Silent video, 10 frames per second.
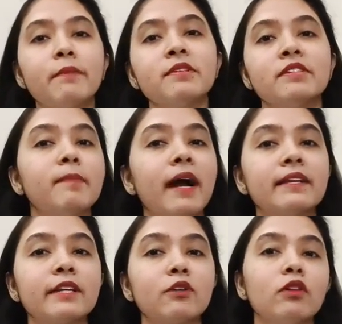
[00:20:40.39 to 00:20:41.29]
MSc
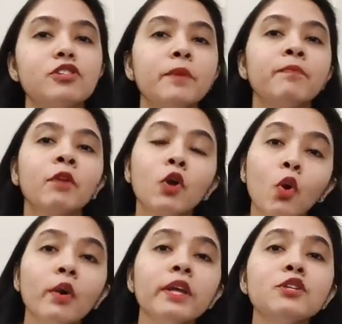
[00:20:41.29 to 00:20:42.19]
Biotechnology,
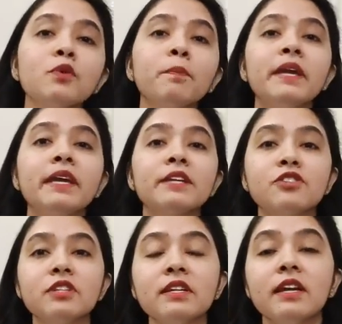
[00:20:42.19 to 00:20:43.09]
go into
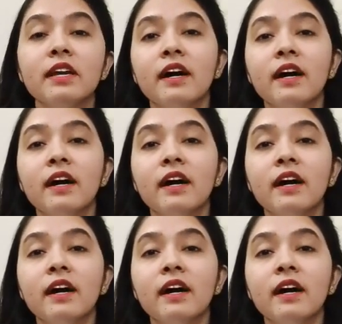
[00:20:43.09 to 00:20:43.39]
PhD